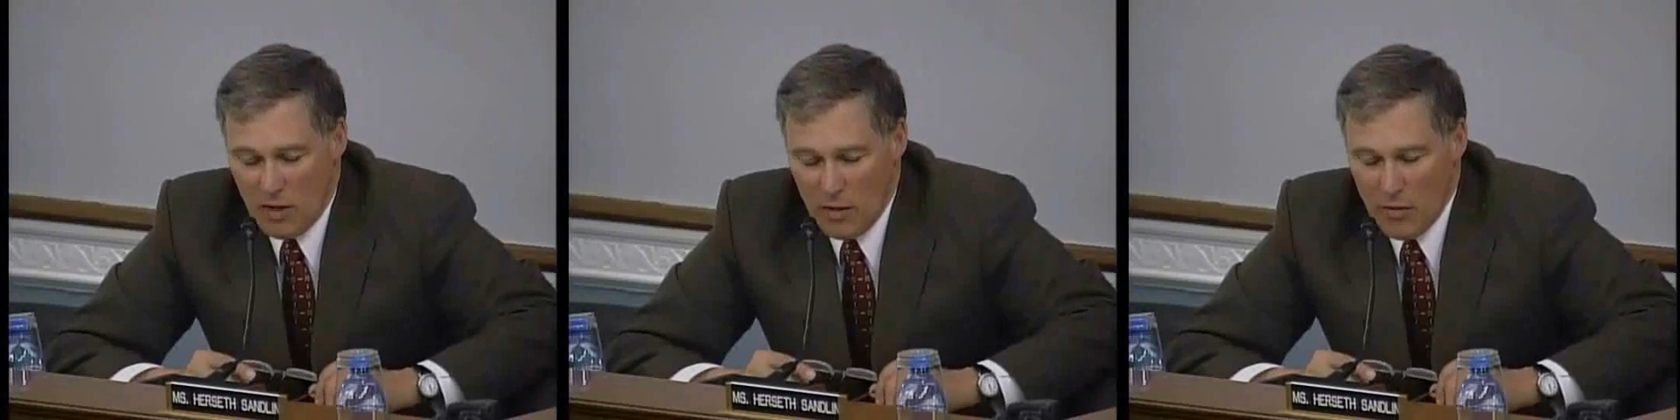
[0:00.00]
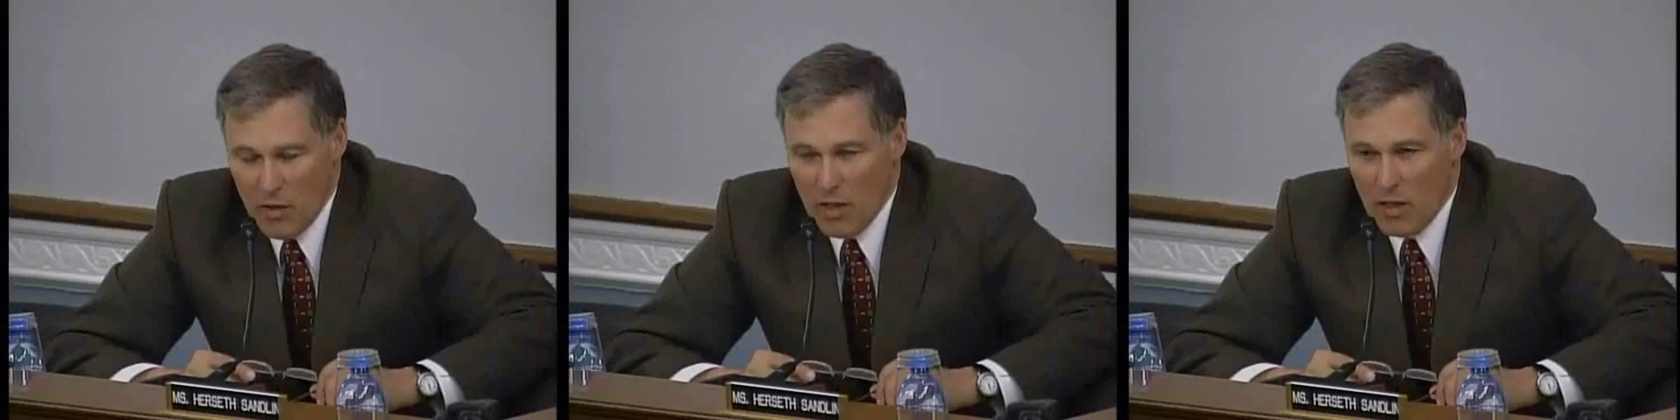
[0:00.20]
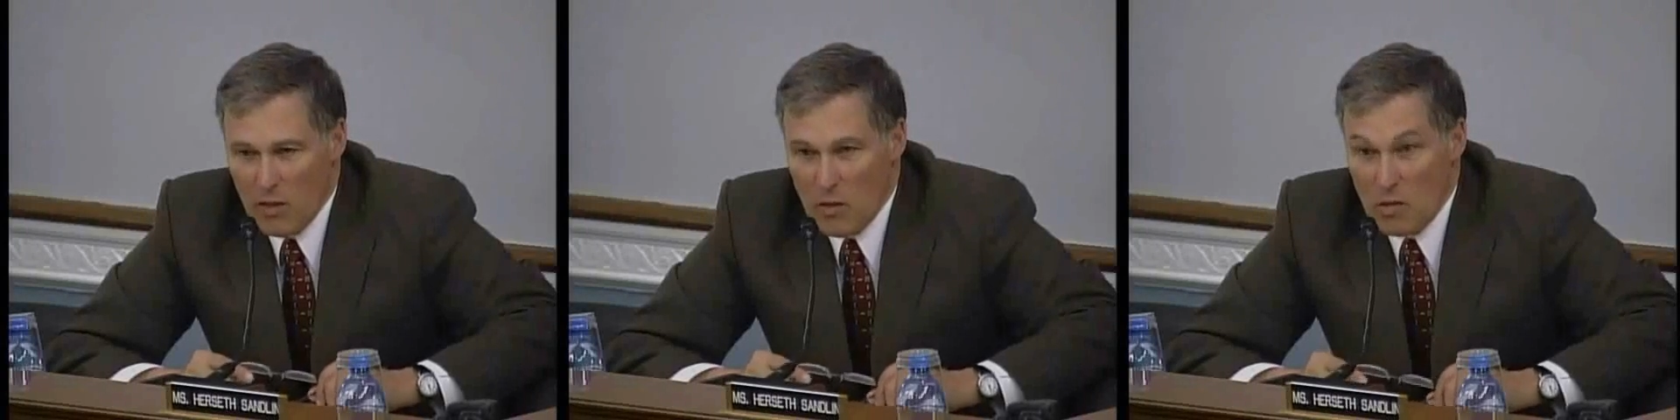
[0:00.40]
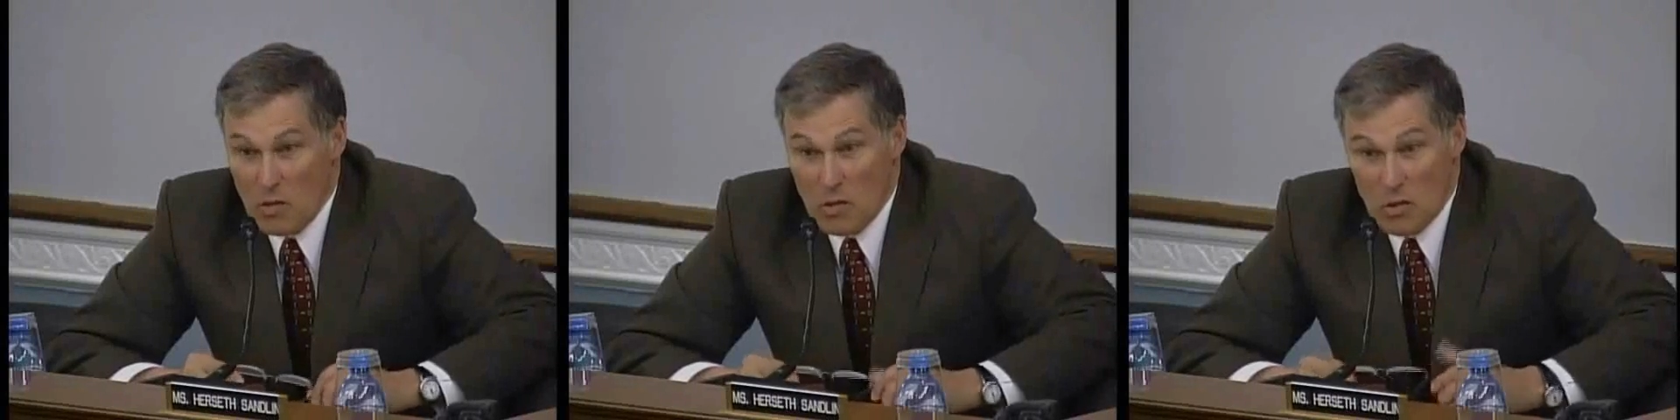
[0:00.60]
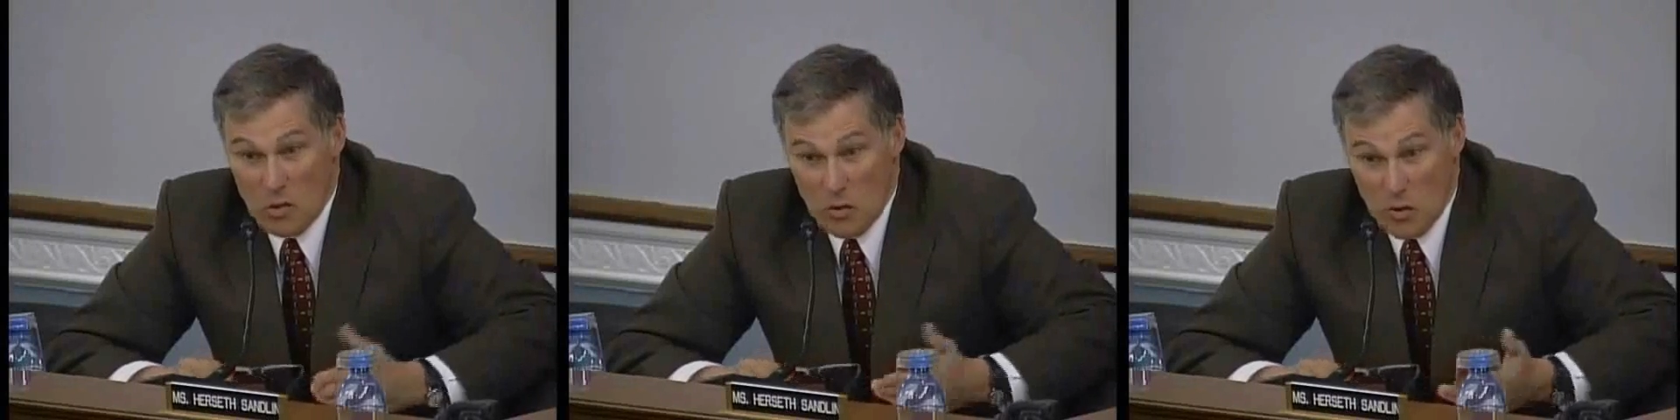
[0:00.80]
And I think it is
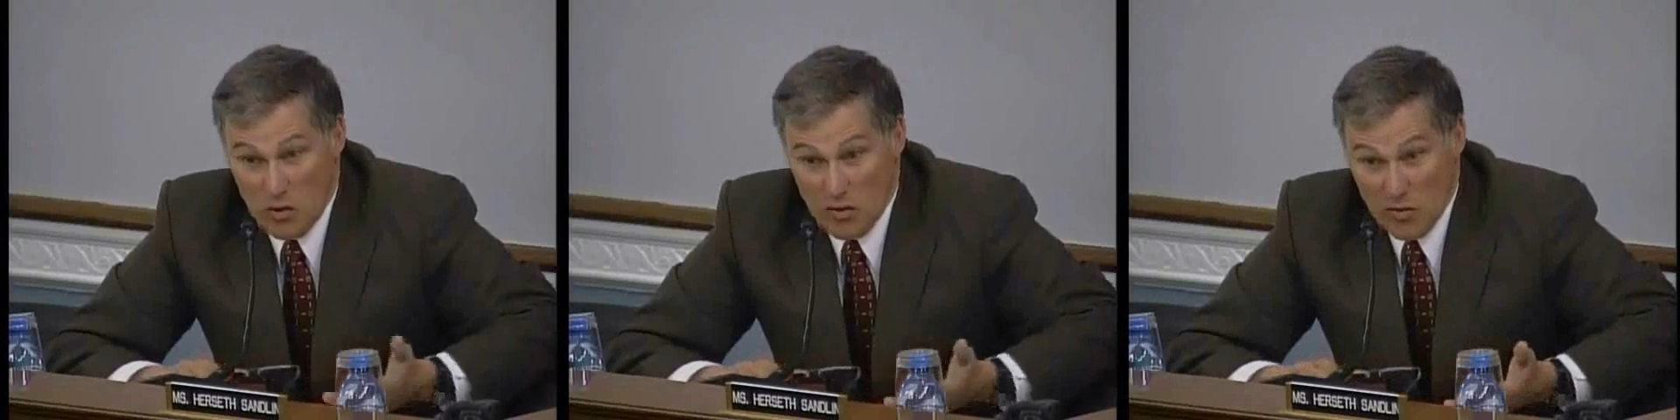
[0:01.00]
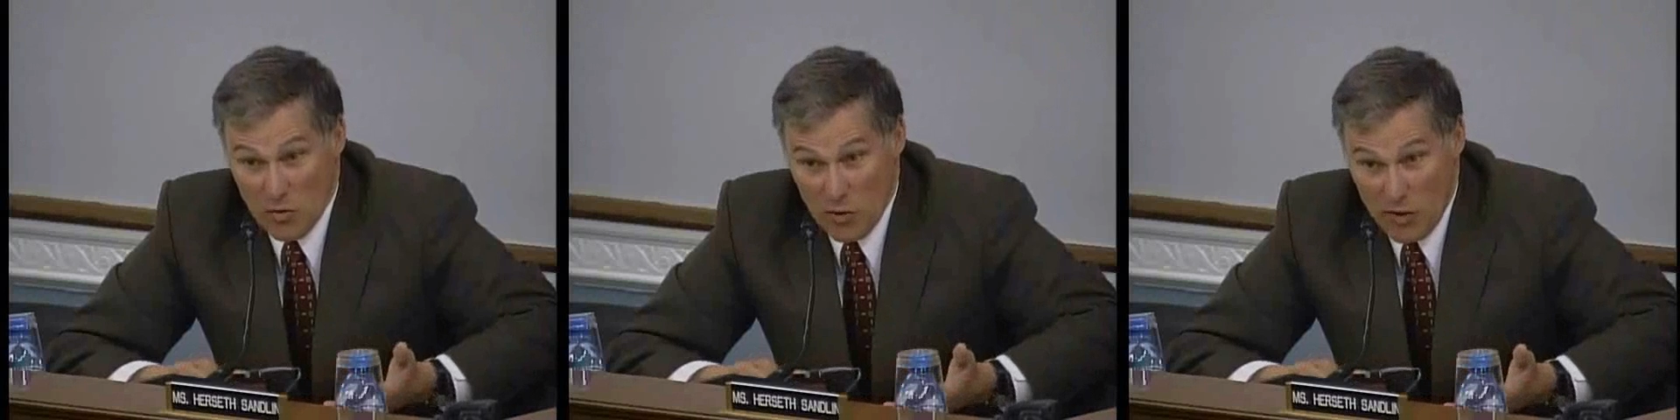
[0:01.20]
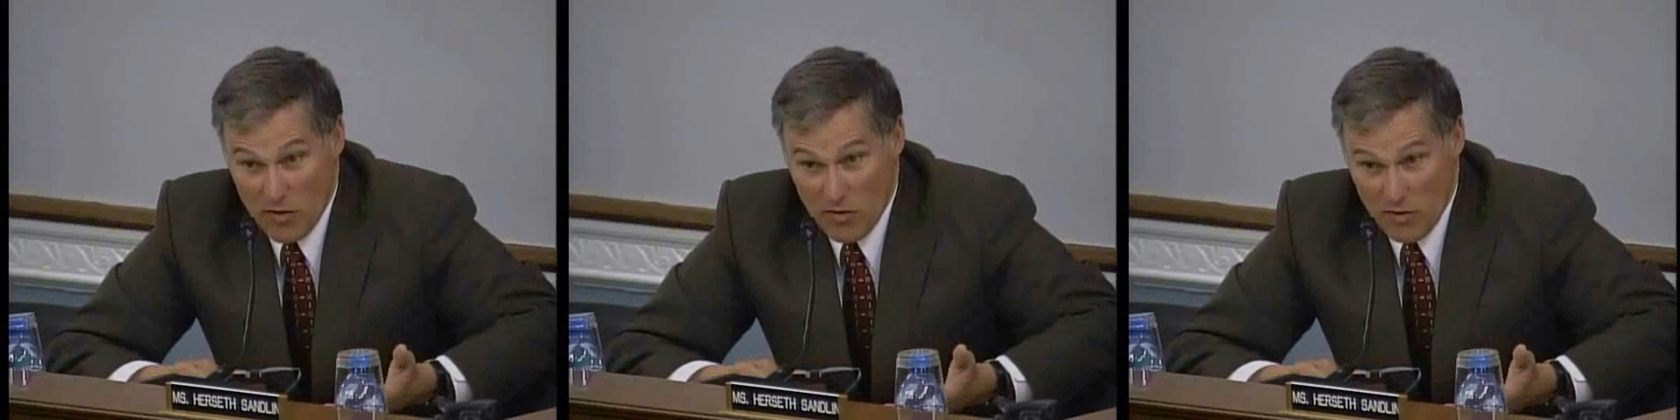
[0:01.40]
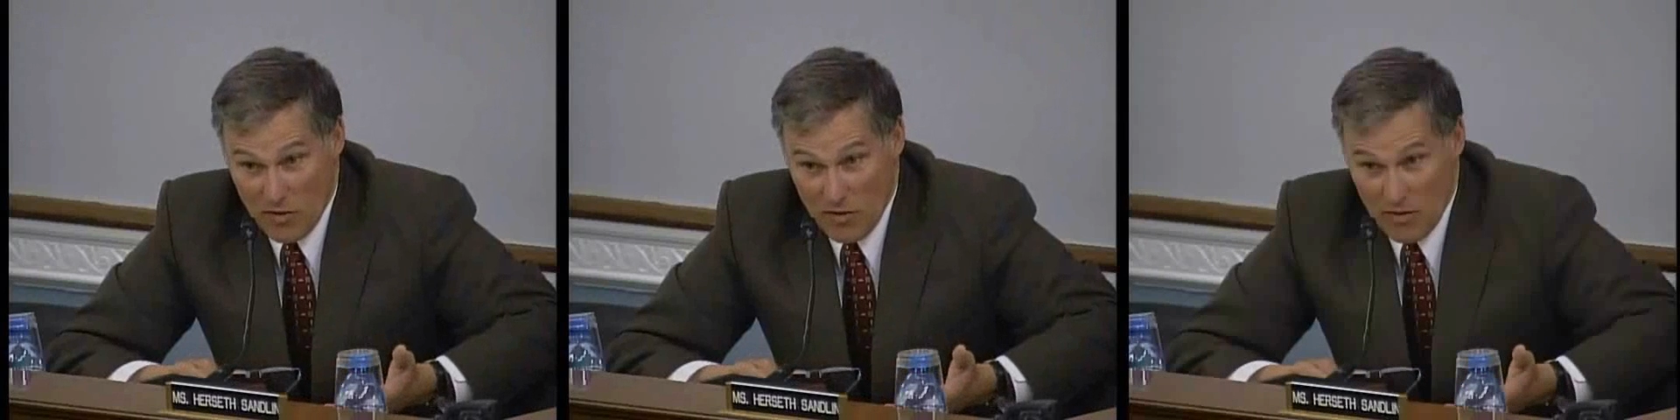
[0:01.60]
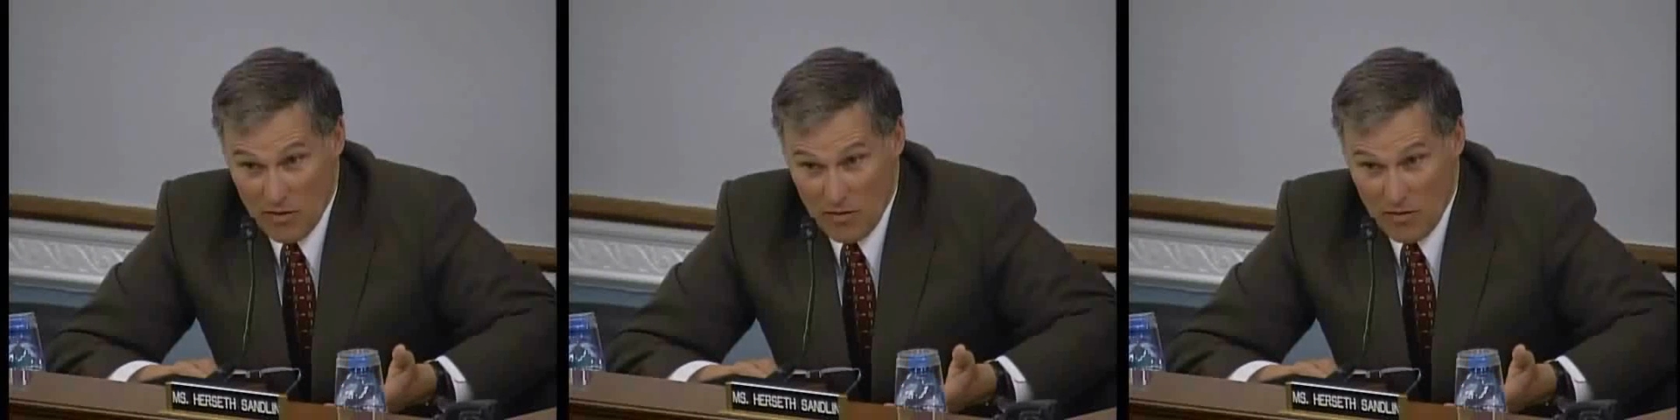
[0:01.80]
a serious question.